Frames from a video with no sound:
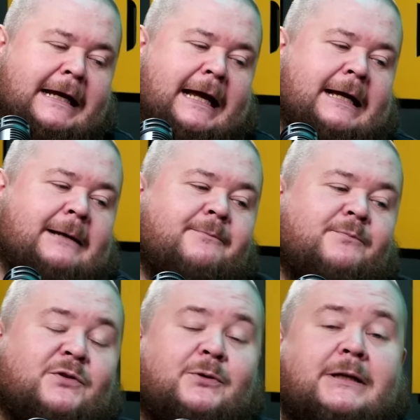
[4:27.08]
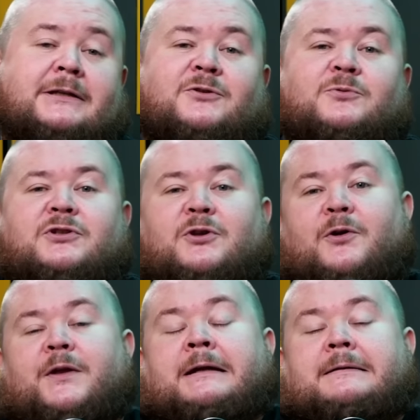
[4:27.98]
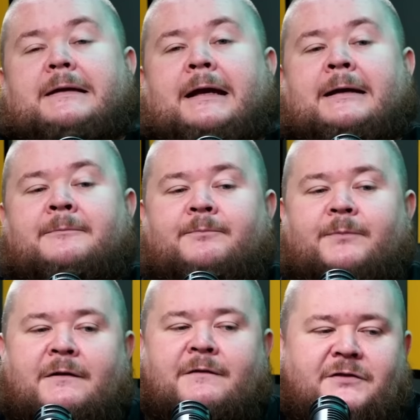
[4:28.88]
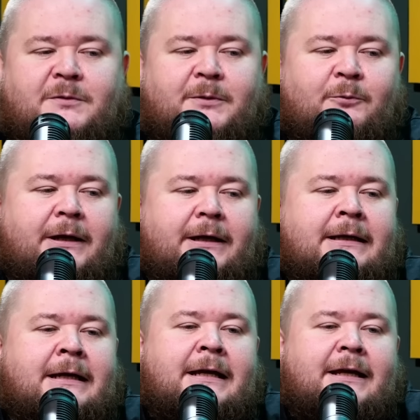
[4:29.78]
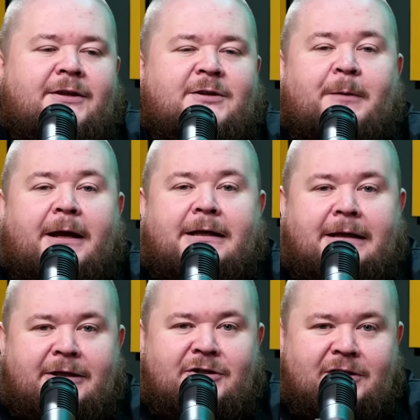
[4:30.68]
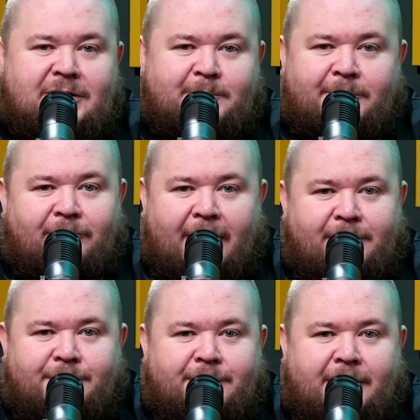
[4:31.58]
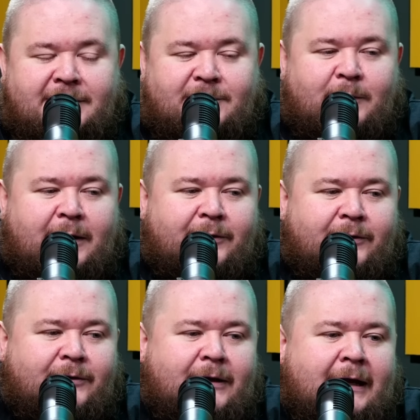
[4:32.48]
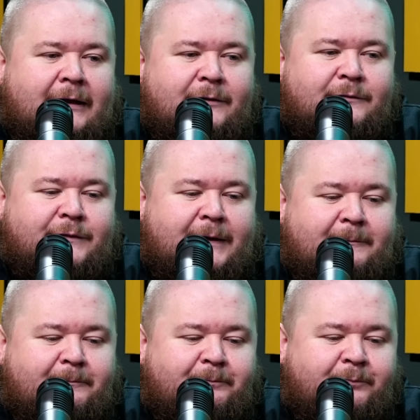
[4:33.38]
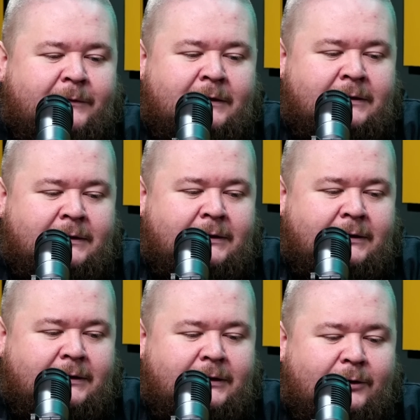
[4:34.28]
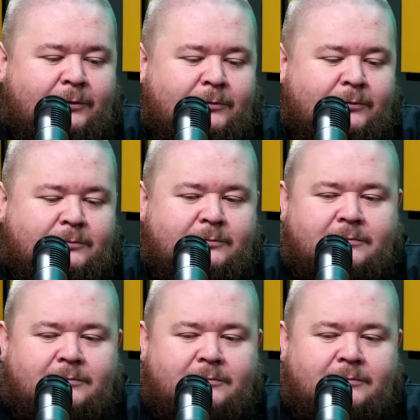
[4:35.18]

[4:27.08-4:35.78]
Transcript: Um, so yeah, so just on that, um, I've obviously been away. The speculation has been rife as to whether I have, um, you know,